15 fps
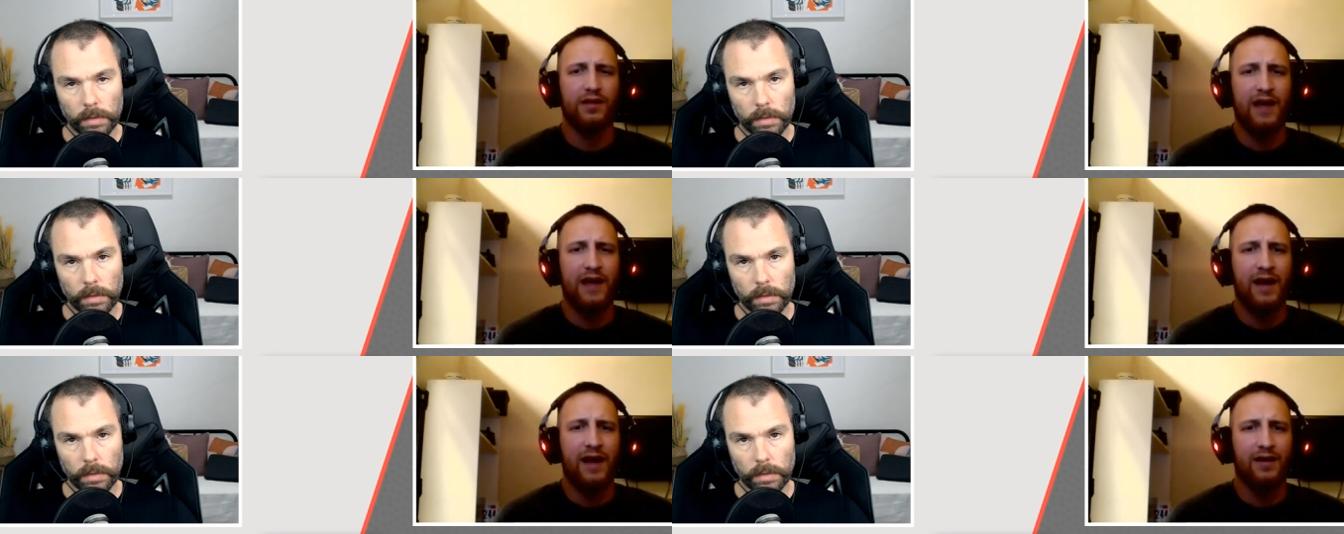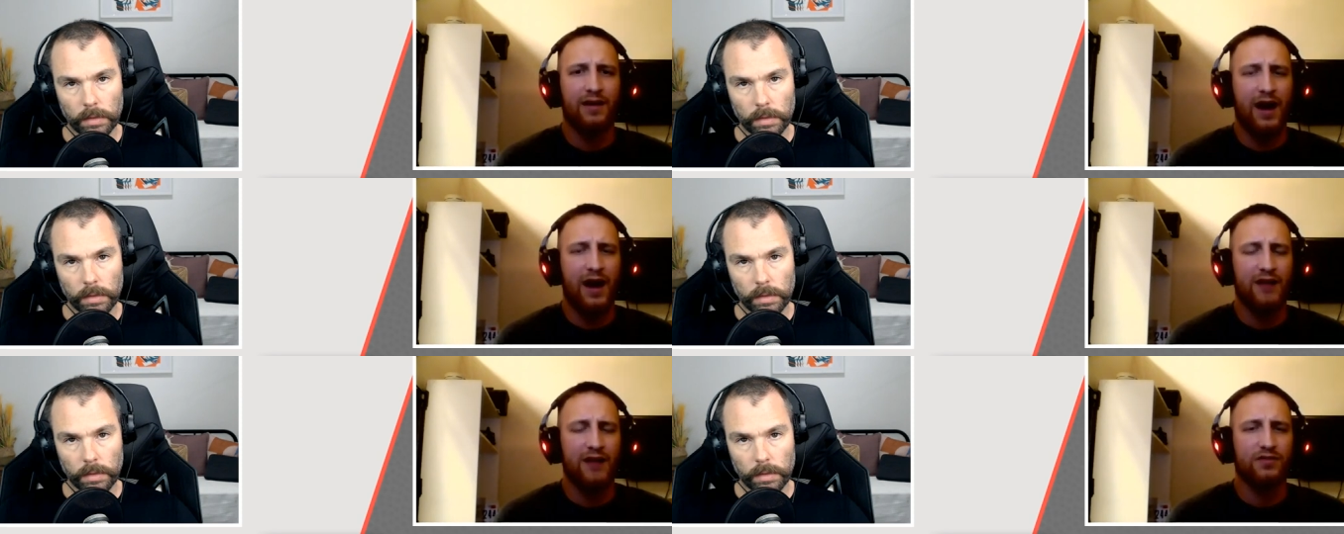Speaker 1: hot
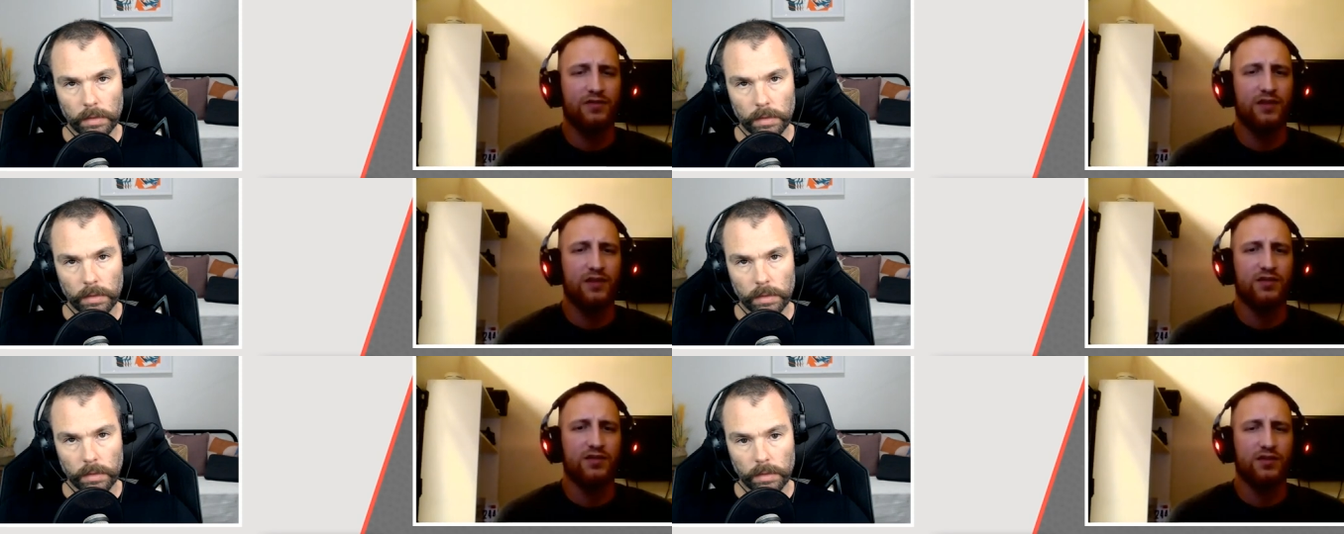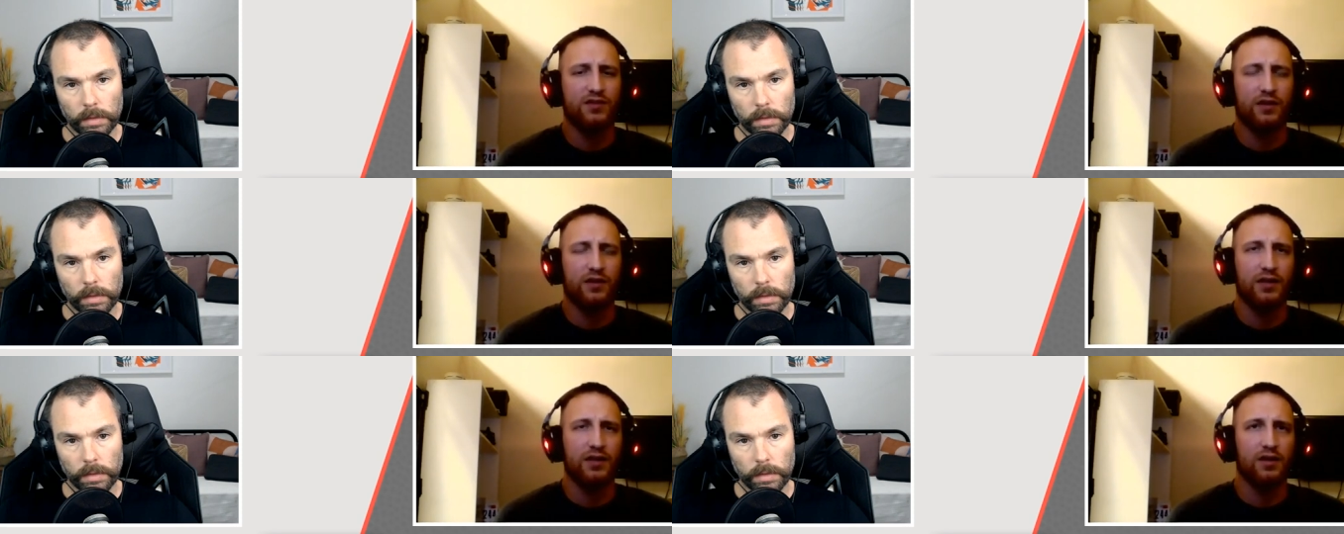stretch to start the year
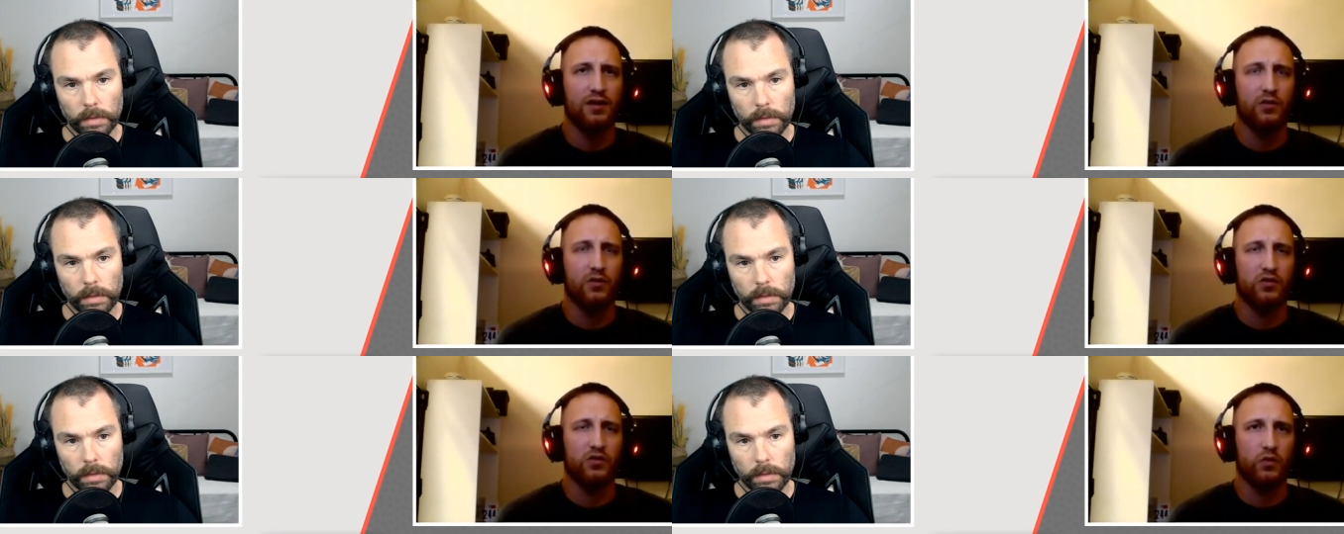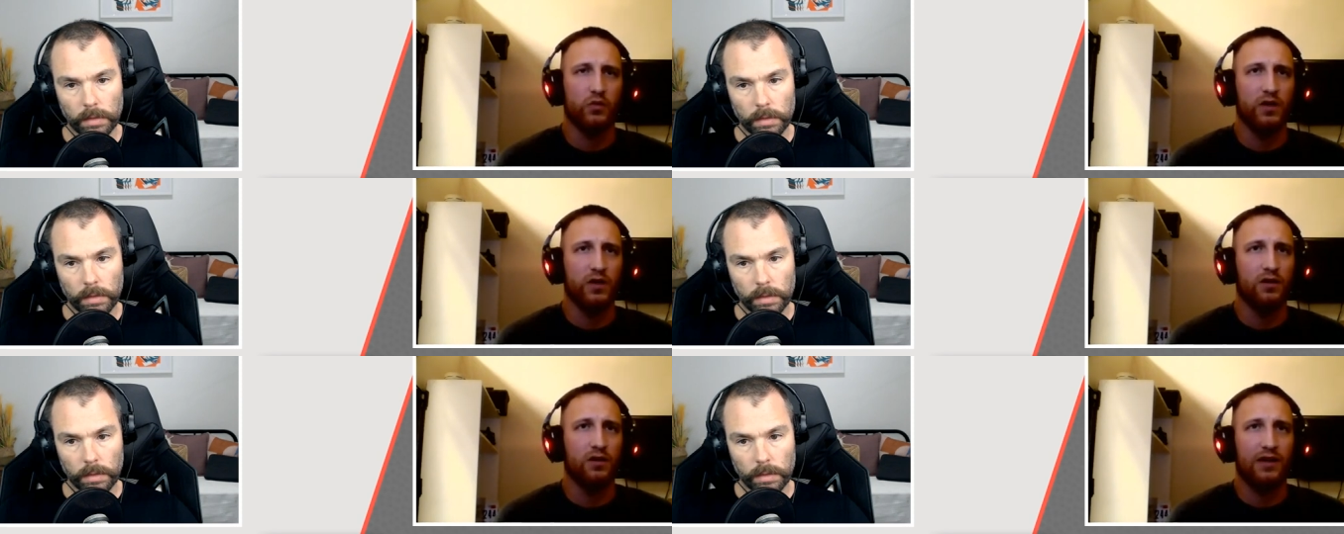was real, and
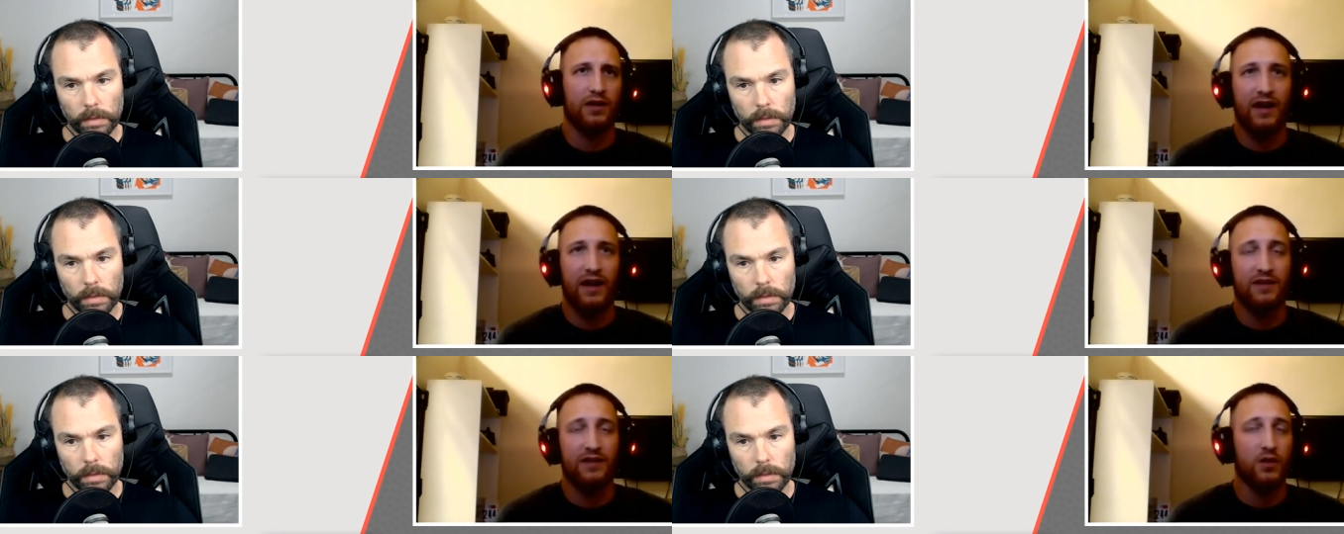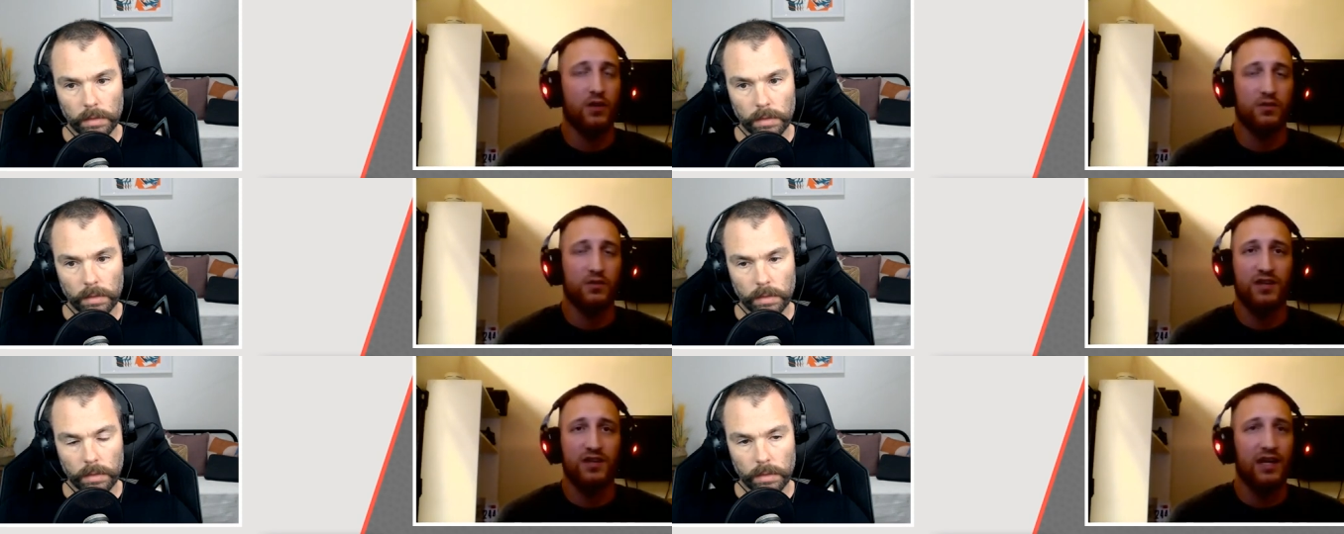I don't see
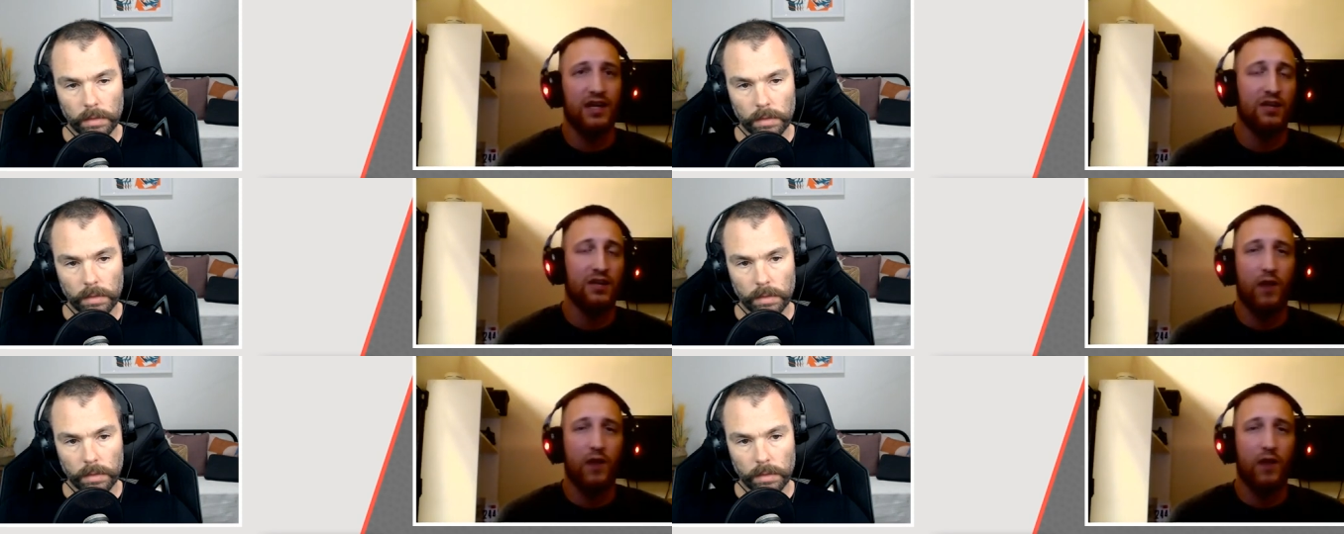any way that